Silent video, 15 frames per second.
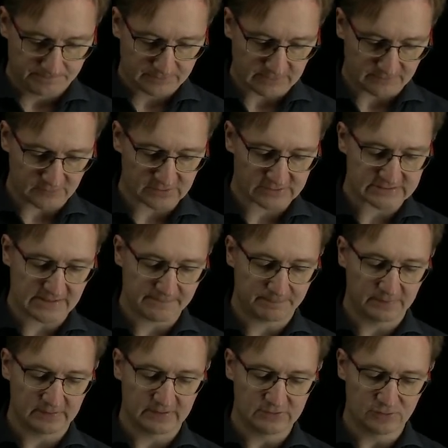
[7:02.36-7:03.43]
For
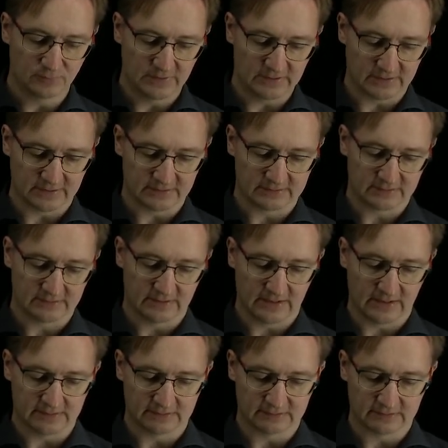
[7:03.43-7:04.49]
example, enumerate
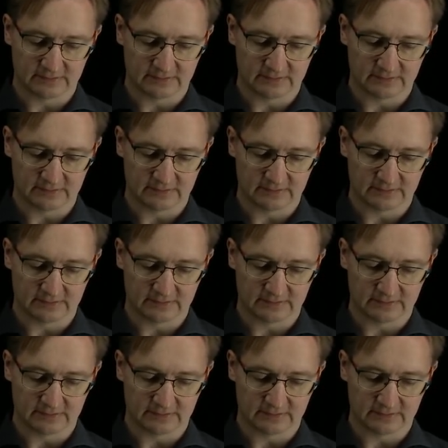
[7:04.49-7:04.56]
and